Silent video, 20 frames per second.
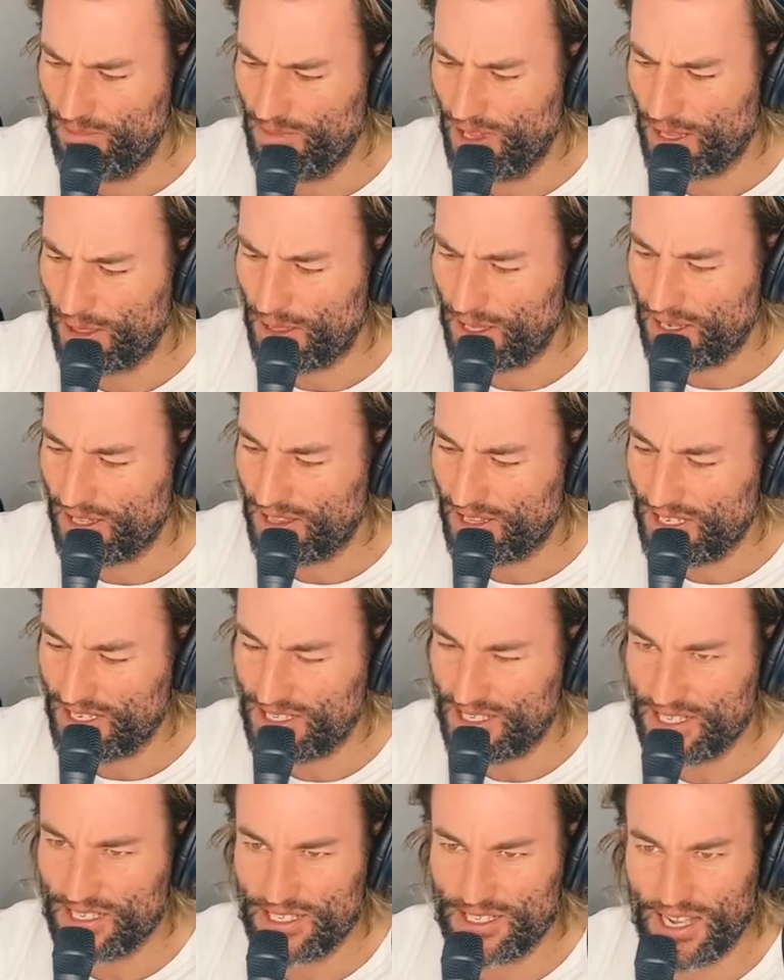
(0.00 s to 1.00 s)
I'm like thinking,
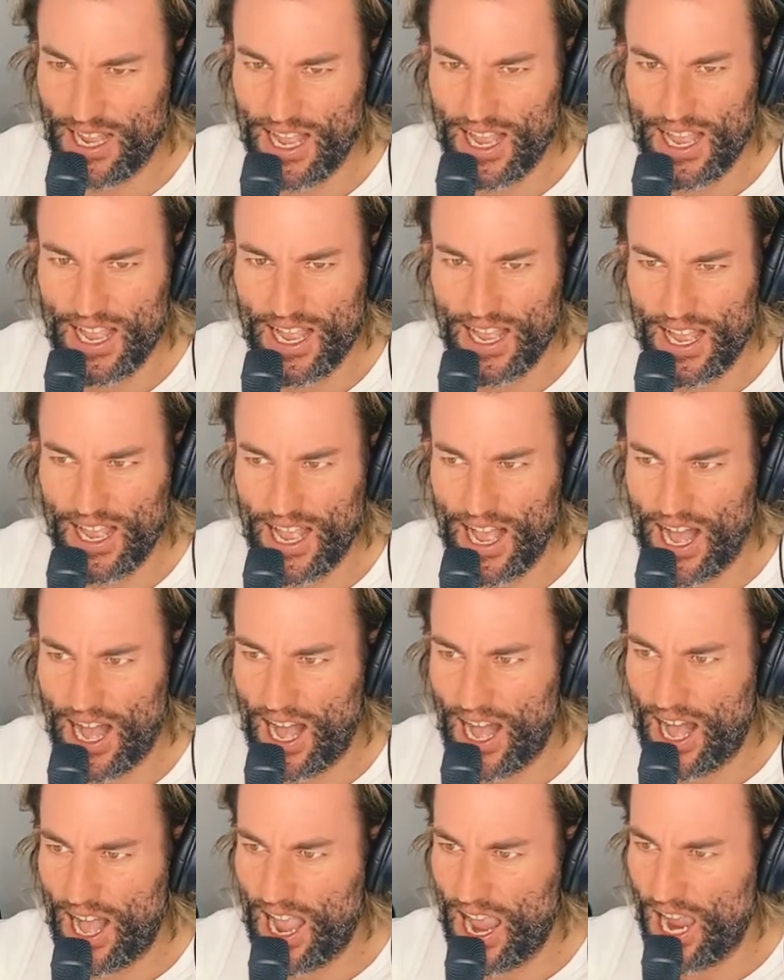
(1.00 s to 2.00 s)
this is
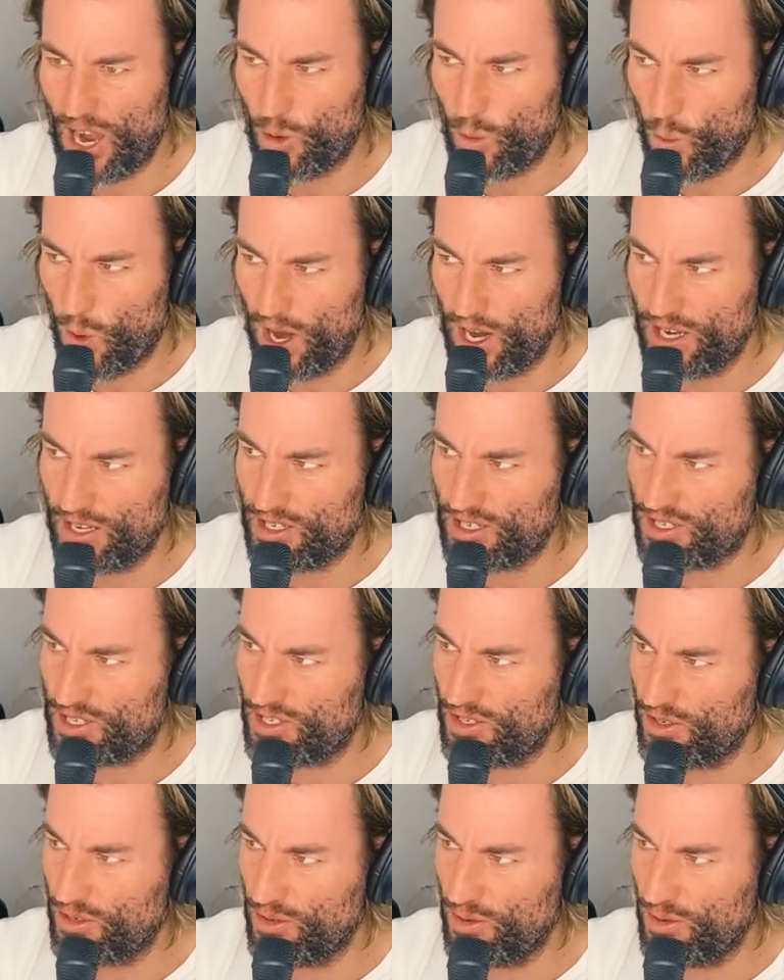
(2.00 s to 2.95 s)
outrageous.